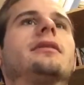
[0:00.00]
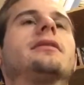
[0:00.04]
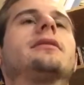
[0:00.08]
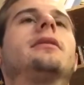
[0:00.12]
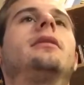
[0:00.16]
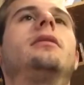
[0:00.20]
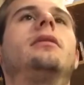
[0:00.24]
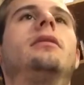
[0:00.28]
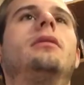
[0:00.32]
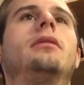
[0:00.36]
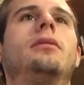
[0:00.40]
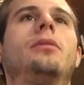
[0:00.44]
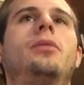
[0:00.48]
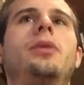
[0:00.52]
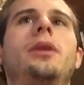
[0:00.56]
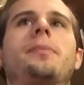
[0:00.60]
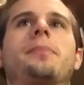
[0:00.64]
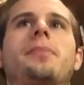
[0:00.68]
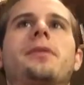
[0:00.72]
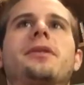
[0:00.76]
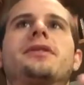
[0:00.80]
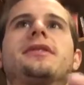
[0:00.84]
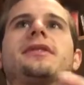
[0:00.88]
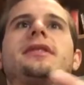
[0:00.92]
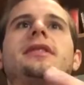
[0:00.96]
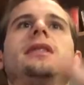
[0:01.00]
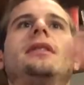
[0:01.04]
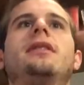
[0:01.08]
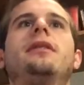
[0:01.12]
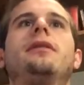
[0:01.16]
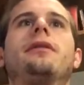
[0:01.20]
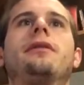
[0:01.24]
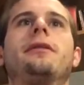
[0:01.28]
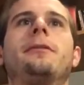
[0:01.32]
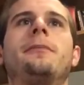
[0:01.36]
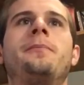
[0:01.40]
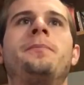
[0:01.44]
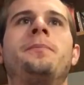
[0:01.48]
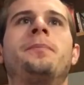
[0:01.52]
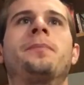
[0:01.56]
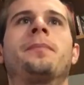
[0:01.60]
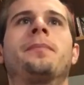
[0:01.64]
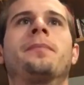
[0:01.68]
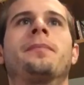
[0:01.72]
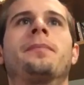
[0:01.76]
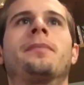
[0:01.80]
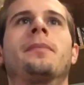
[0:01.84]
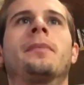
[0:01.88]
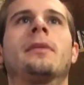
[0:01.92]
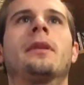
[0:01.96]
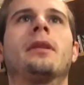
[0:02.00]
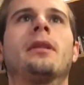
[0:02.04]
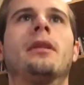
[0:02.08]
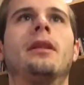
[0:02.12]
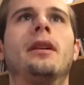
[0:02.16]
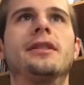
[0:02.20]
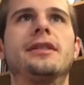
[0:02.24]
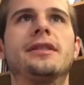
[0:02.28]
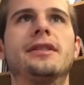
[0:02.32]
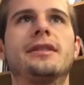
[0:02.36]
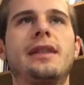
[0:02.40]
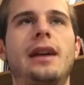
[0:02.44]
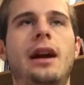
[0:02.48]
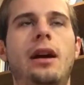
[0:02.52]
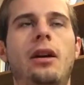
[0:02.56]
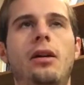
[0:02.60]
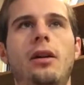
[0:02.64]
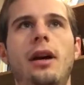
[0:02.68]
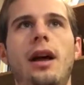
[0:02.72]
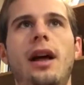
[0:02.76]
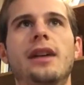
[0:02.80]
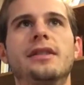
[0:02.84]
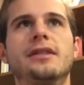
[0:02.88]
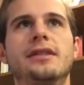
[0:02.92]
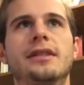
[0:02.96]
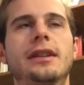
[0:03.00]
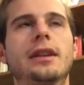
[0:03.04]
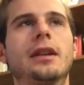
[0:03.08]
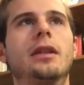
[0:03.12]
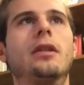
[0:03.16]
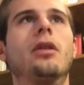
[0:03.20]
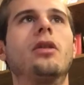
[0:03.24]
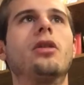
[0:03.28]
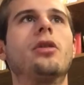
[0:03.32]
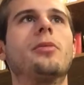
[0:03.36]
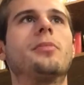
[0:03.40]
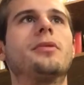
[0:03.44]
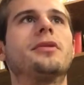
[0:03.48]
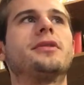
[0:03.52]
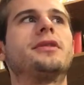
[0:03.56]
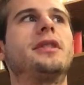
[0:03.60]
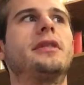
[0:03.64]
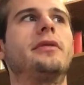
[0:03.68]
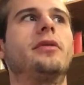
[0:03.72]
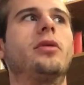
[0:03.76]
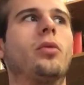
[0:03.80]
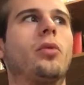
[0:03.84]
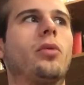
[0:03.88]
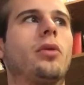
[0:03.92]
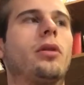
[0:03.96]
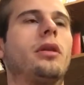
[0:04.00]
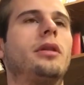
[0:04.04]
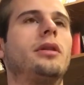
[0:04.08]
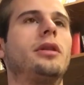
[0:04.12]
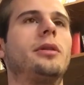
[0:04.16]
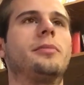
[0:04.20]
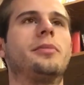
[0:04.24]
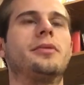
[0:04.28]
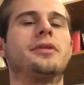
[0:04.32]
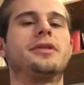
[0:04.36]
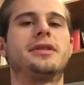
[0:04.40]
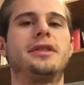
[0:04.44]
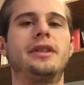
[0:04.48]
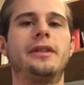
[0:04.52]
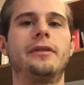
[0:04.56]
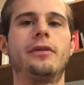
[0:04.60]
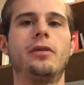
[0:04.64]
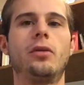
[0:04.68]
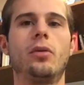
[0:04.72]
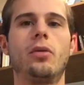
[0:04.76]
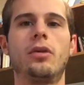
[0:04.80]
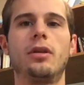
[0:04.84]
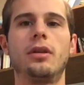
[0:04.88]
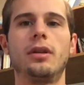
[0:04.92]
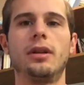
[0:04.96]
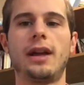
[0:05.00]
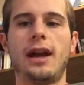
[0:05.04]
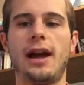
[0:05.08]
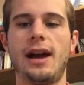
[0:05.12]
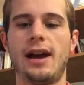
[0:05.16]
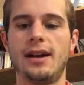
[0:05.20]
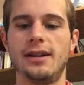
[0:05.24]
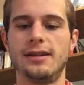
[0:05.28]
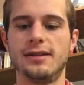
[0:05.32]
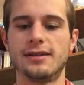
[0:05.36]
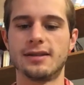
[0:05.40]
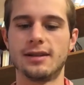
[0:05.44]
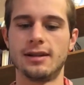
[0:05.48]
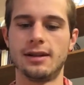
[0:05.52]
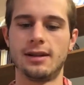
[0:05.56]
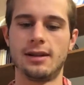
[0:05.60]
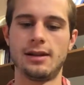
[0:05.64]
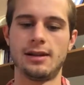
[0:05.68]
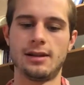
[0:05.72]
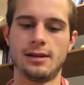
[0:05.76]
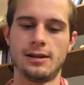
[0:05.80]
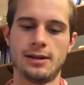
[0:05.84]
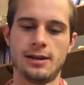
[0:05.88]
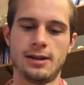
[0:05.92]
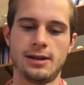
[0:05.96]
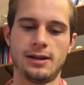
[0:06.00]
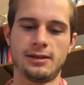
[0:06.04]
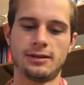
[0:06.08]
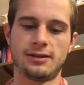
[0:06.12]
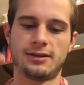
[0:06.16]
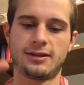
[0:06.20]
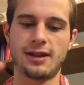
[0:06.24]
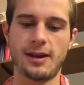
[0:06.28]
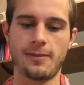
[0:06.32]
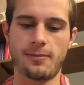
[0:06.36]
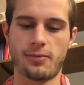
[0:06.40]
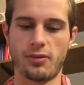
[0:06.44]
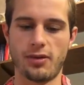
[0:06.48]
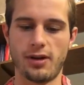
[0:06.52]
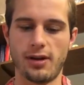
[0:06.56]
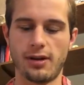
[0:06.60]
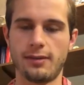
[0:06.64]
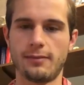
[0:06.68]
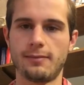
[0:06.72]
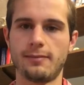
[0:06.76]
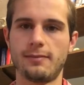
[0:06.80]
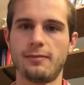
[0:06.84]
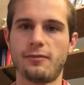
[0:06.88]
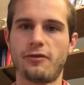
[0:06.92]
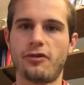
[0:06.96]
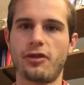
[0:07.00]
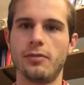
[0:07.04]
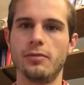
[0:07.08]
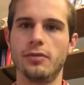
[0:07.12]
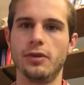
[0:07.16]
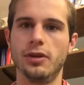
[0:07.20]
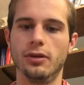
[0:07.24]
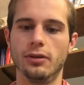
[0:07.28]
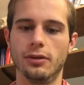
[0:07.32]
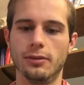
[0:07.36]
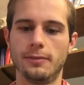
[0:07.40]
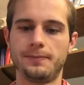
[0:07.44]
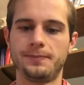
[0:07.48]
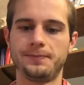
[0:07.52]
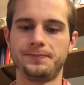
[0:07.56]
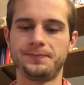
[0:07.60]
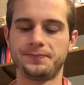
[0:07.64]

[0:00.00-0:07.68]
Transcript: So we perceive, this is how, as an ego, you perceive the world. You perceive the world as separate from you.